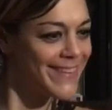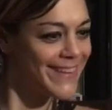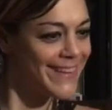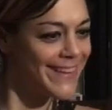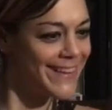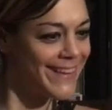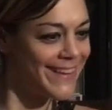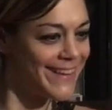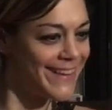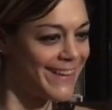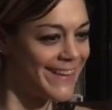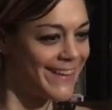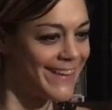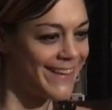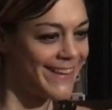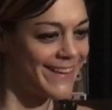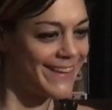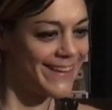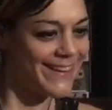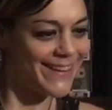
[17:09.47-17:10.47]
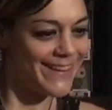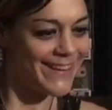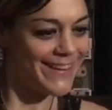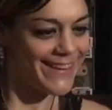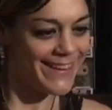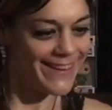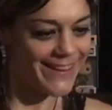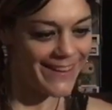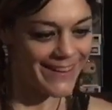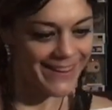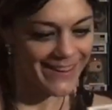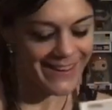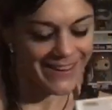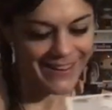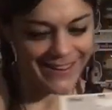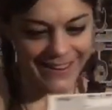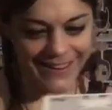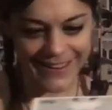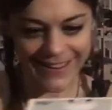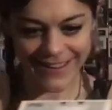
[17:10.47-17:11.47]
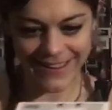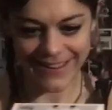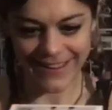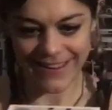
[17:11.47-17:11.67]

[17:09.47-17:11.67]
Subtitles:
[no speech]